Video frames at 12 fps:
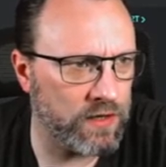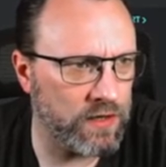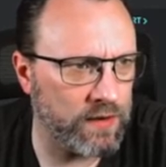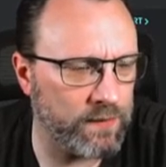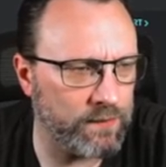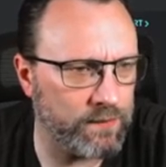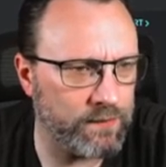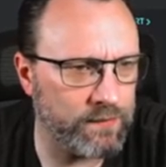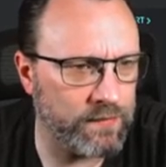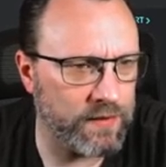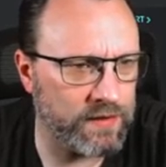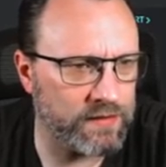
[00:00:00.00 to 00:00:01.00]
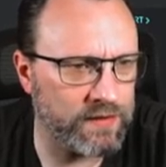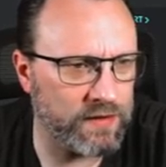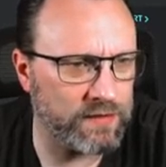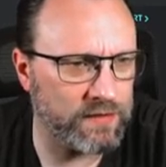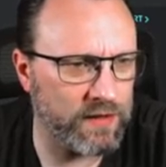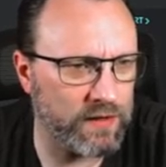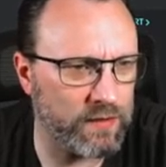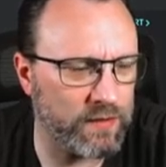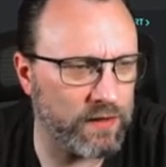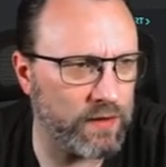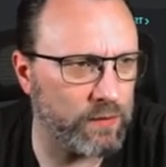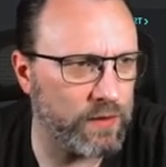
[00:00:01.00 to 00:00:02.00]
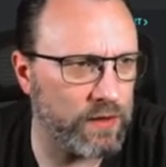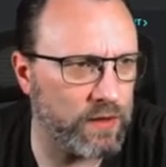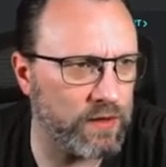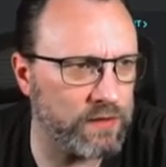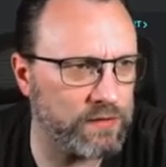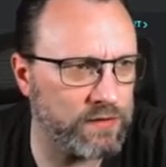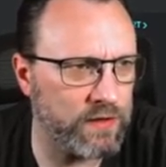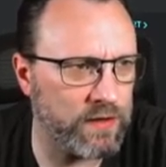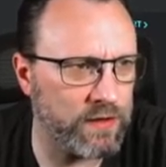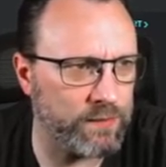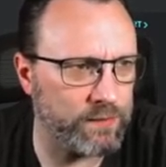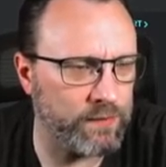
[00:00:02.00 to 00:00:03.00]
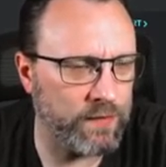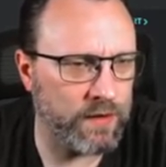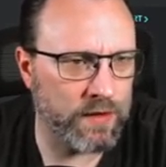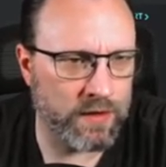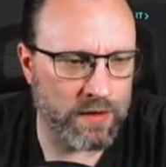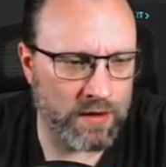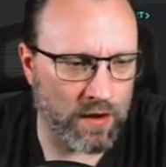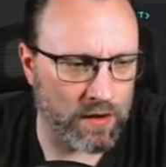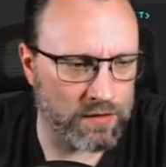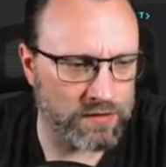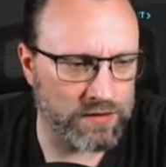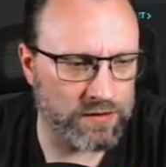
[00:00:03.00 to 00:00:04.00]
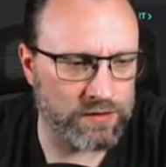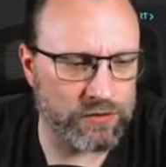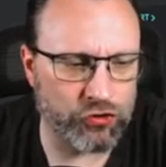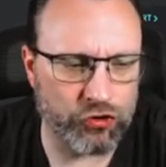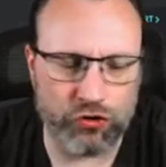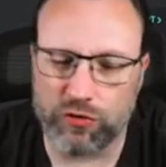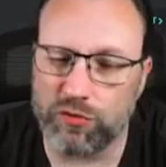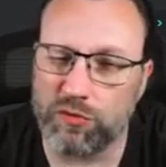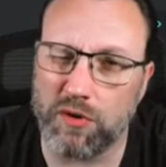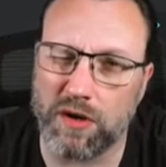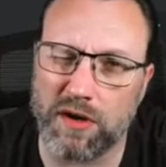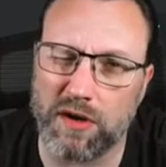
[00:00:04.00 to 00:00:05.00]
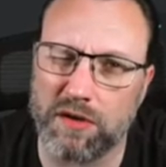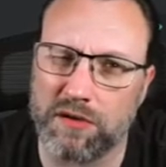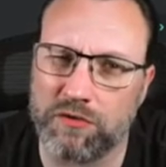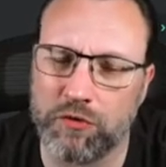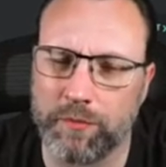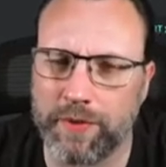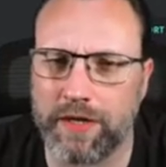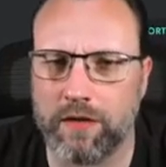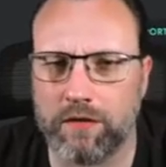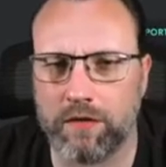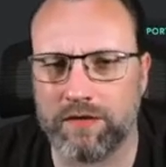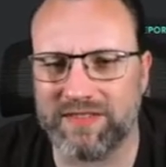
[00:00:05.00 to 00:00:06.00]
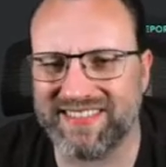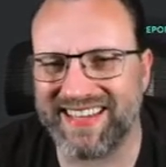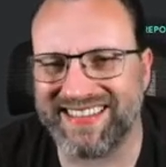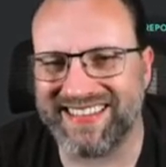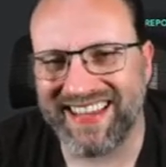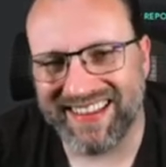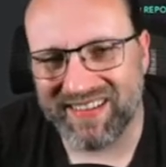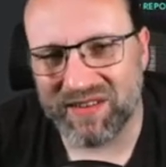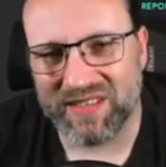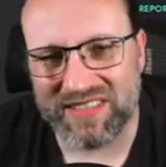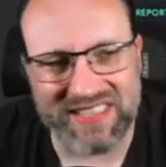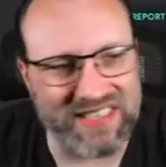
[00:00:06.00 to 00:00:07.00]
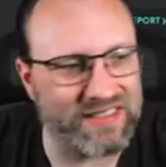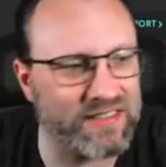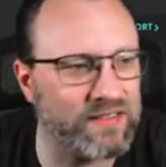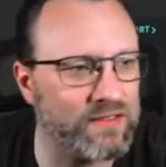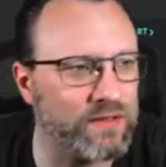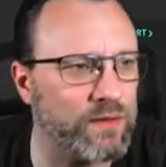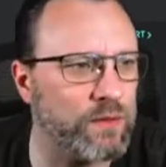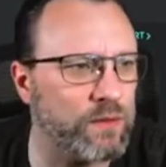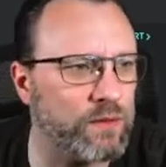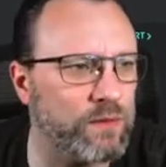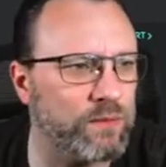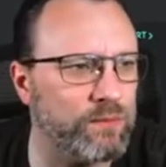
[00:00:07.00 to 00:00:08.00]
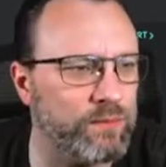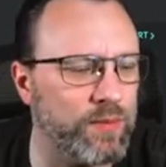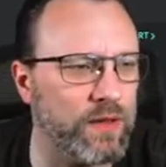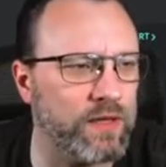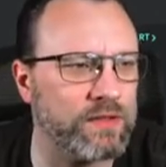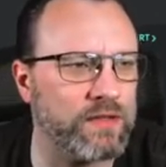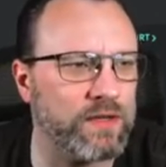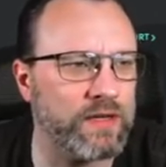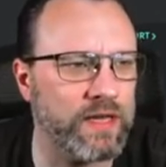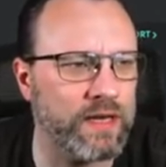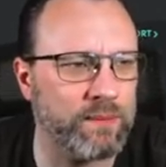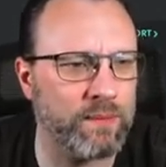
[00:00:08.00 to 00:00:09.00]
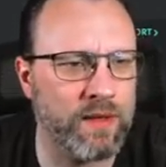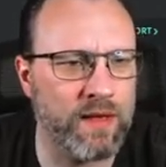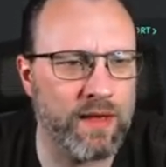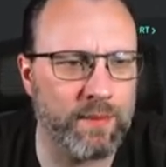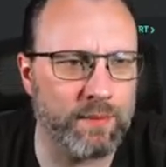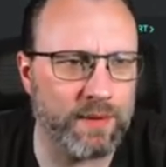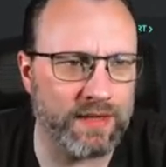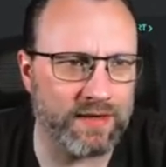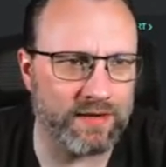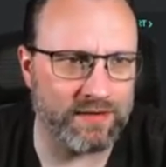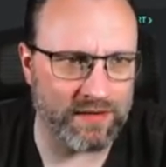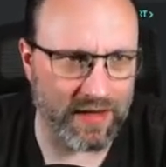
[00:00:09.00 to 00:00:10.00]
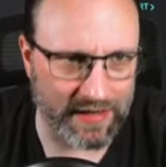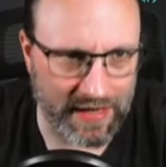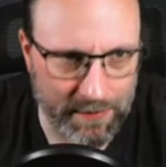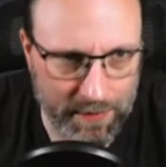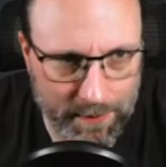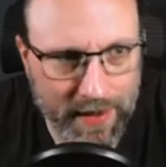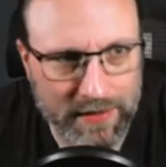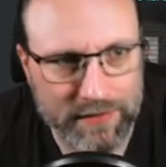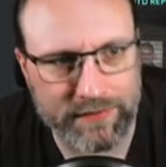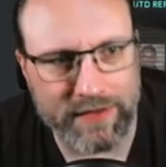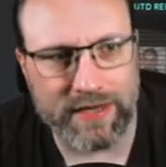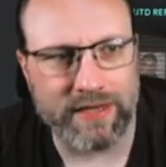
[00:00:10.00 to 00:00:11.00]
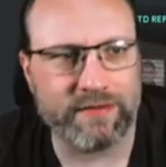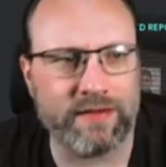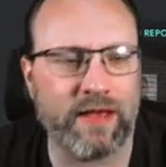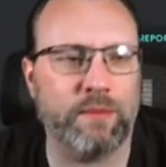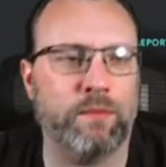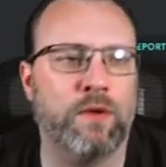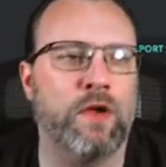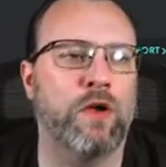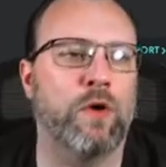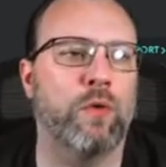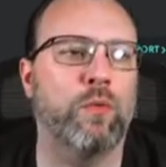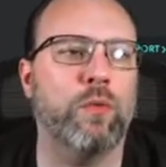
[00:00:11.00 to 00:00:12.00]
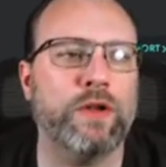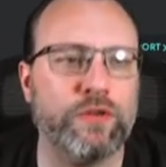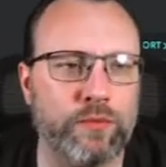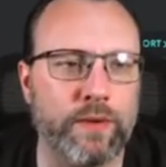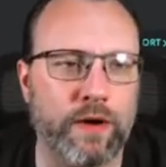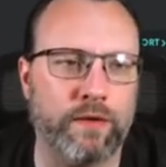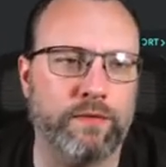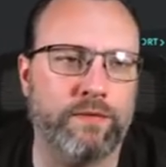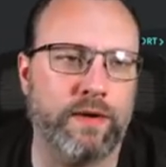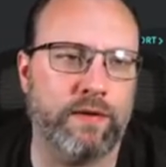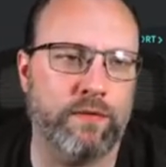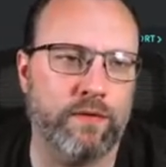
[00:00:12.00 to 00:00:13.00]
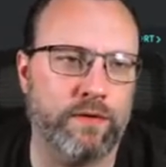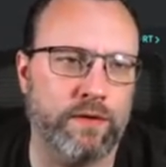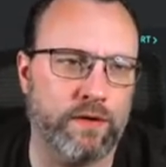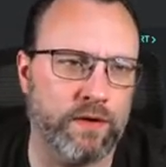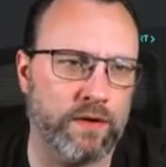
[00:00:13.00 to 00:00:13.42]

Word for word: Not Salcedo. I thought we lost Arslan to too many yellow cards. He's got 10 on the season, so bullocks on him. But that does not keep him out of today's game, which we are favored